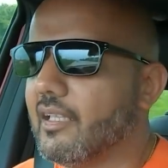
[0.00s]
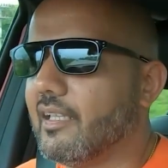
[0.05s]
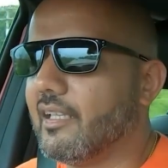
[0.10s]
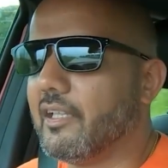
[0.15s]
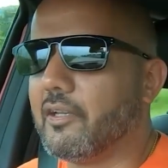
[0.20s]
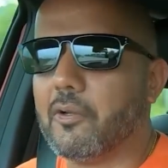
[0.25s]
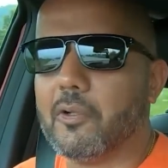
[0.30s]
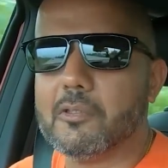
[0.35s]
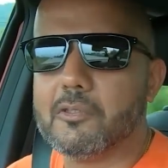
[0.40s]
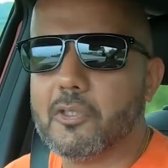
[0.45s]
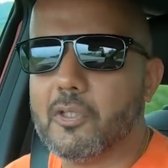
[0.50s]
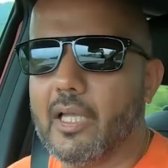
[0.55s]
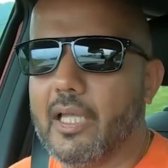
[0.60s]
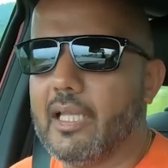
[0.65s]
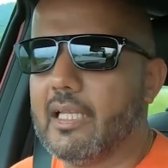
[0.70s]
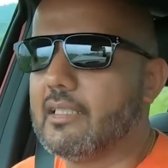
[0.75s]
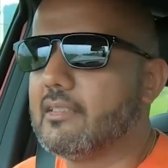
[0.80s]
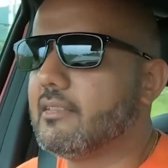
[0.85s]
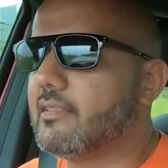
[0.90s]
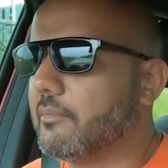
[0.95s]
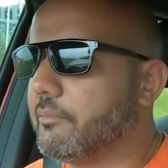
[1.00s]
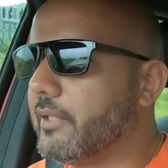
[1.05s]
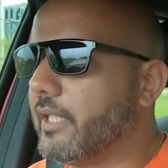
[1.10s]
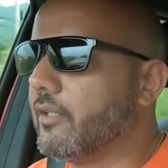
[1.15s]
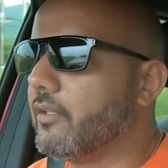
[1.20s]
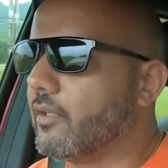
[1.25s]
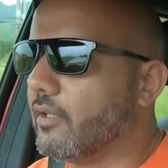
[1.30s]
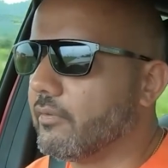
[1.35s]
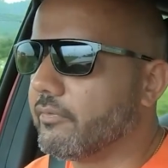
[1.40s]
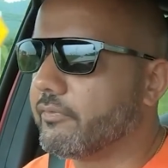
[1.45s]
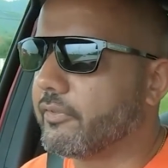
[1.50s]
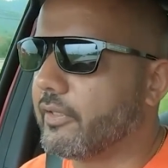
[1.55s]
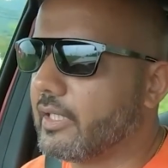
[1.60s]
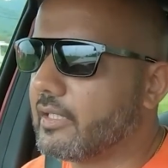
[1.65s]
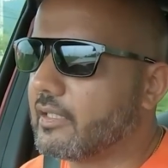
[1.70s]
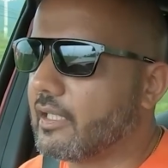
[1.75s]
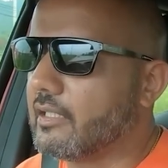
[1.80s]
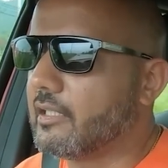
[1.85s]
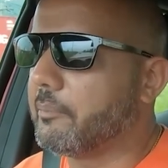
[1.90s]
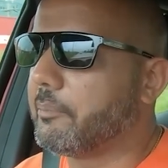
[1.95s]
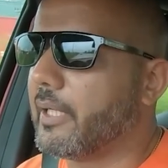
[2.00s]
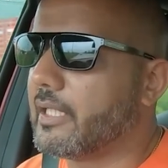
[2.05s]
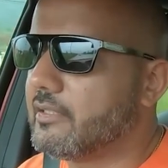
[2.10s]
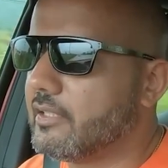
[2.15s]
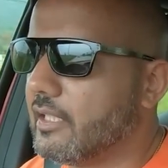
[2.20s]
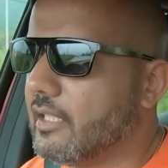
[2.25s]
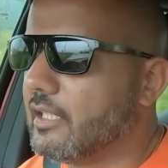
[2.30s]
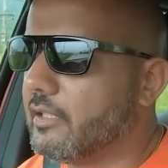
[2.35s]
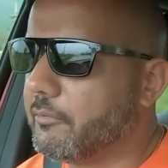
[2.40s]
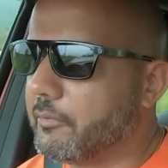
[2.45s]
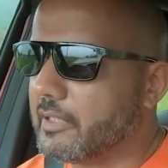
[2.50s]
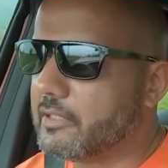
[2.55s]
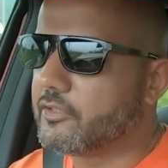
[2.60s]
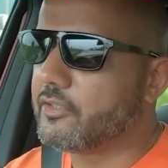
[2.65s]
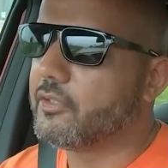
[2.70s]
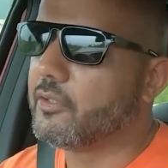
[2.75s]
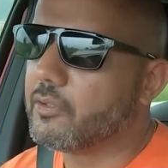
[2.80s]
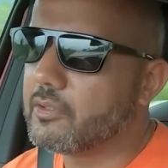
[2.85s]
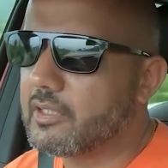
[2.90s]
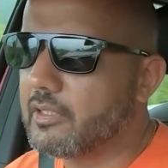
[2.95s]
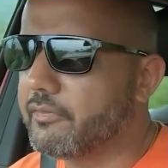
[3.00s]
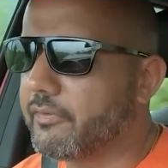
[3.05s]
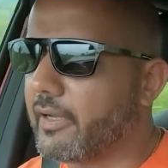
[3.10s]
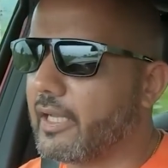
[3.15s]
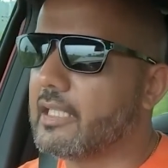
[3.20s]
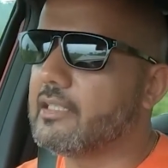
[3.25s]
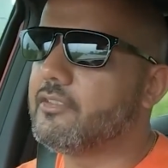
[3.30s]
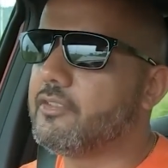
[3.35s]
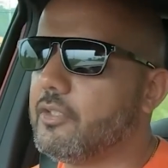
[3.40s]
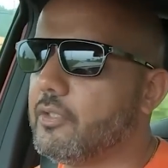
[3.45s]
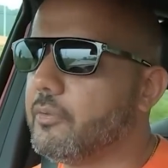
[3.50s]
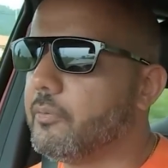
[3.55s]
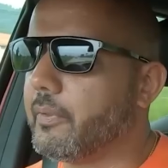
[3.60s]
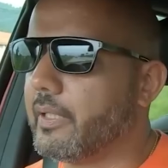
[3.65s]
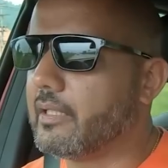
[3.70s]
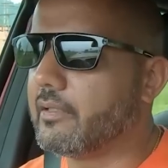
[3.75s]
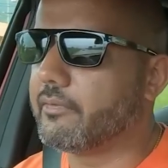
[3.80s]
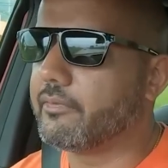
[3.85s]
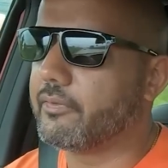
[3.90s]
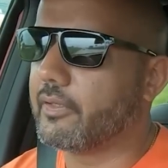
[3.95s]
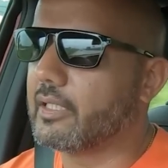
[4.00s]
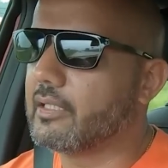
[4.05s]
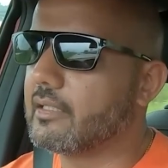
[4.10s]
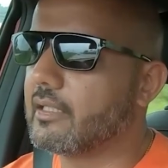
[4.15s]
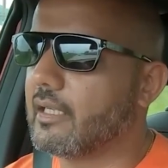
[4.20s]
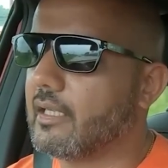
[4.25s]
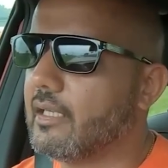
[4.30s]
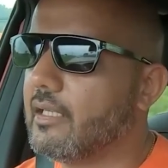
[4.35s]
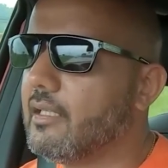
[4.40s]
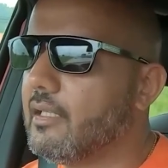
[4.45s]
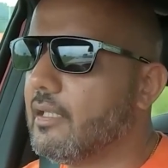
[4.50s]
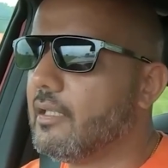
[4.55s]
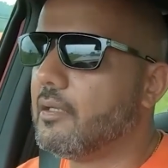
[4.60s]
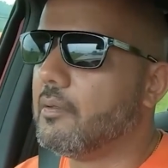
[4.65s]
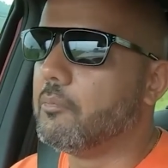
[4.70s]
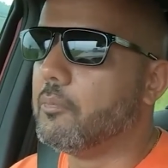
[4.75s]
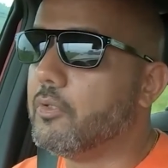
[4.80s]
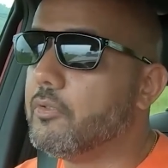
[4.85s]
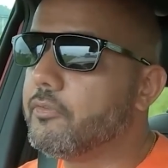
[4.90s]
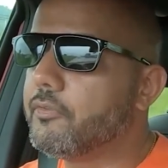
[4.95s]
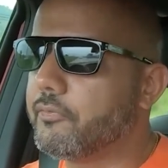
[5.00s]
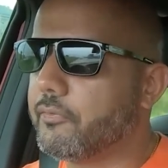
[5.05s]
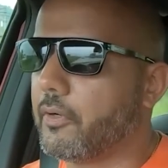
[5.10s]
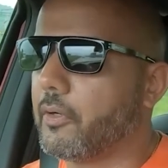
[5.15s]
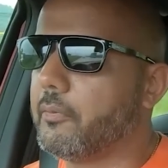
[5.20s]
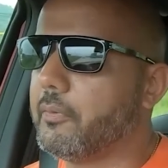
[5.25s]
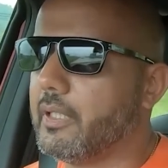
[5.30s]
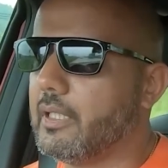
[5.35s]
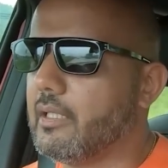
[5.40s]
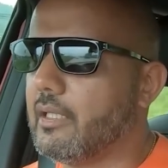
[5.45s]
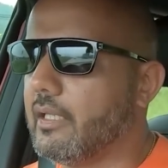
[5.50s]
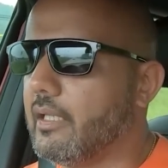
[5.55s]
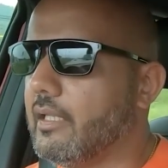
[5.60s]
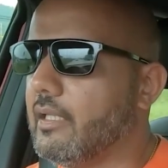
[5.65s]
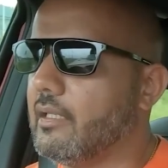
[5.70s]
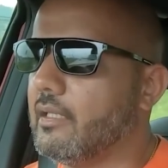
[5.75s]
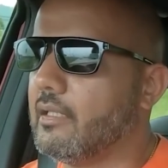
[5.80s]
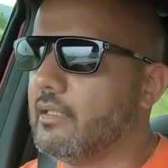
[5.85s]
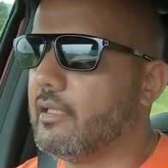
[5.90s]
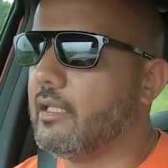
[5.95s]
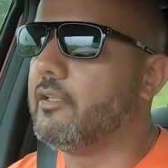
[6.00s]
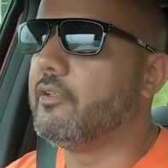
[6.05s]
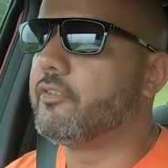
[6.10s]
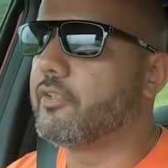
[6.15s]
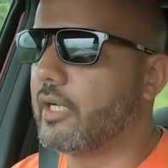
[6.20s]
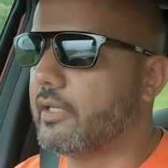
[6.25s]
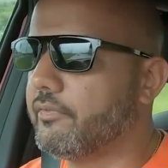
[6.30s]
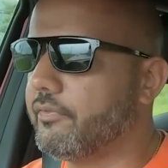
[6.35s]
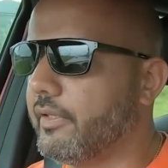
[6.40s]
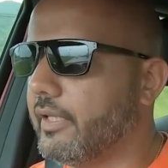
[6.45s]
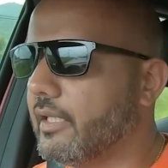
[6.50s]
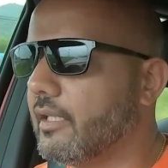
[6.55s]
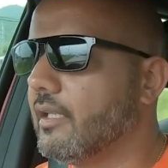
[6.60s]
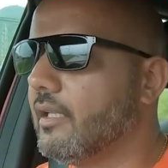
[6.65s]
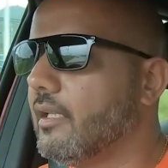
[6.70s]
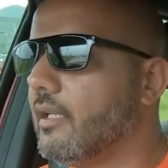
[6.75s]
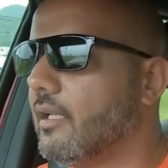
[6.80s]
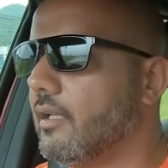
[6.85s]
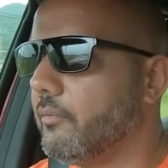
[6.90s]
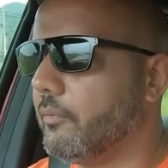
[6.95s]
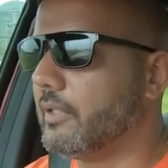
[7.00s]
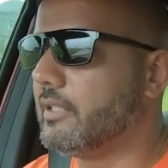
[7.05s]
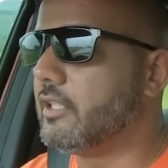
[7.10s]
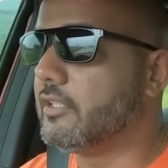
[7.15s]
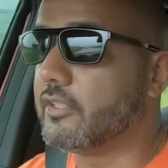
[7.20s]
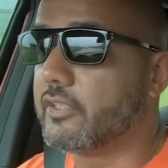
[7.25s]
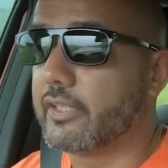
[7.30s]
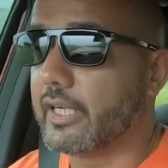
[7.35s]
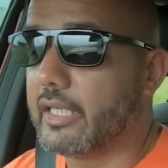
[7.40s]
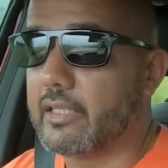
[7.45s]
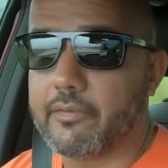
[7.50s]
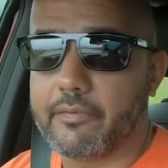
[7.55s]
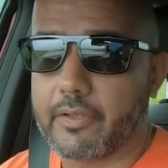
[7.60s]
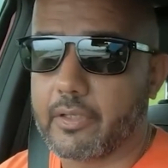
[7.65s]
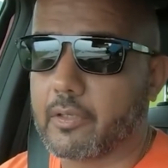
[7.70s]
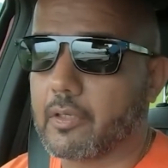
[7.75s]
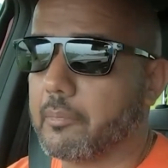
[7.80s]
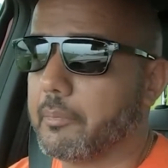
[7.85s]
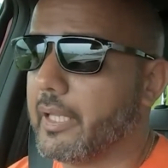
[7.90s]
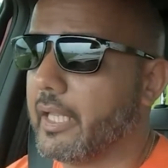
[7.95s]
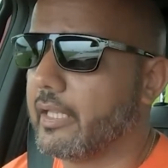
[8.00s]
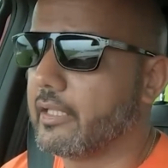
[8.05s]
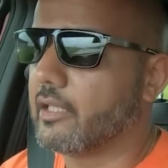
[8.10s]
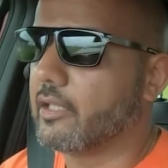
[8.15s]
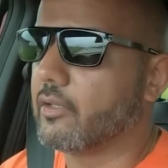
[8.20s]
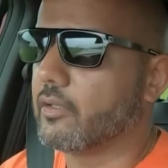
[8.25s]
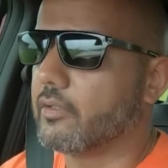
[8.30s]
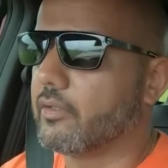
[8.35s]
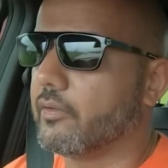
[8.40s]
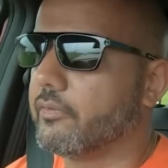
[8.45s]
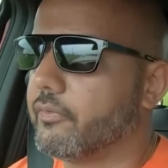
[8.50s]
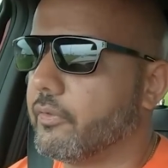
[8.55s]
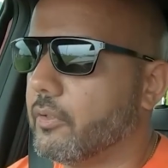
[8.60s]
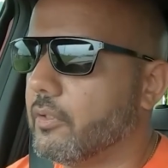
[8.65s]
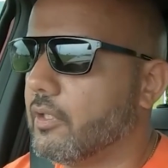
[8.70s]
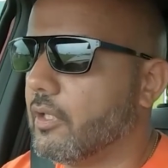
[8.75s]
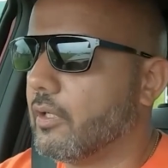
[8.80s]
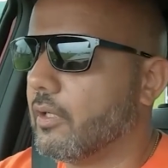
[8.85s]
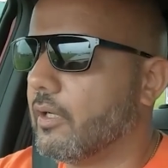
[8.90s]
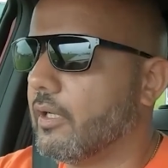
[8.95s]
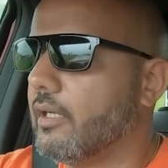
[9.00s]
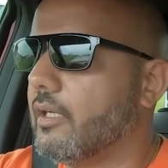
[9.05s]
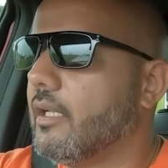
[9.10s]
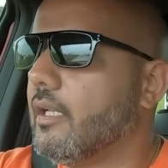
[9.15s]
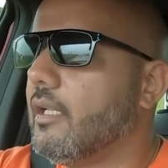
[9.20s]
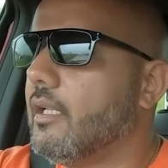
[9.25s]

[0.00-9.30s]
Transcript: It also has something called front car departure alert, which notifies you when the front car moves forward in traffic, which is great if you're going to be hanging on your phone a lot.